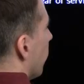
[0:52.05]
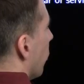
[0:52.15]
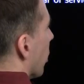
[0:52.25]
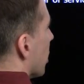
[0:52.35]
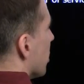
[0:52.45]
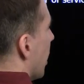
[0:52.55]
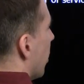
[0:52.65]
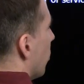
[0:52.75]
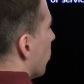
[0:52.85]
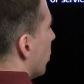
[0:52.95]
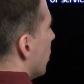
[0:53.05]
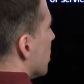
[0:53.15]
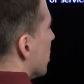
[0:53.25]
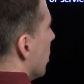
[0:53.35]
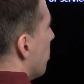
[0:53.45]
for, because I don't really
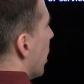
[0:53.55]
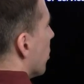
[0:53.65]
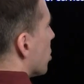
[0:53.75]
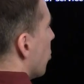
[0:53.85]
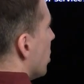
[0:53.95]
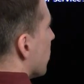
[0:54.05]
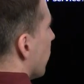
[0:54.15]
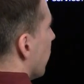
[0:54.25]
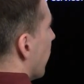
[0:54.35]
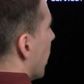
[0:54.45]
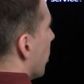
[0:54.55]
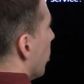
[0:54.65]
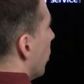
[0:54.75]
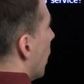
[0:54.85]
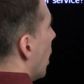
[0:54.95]
see a better choice for the
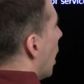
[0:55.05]
variable.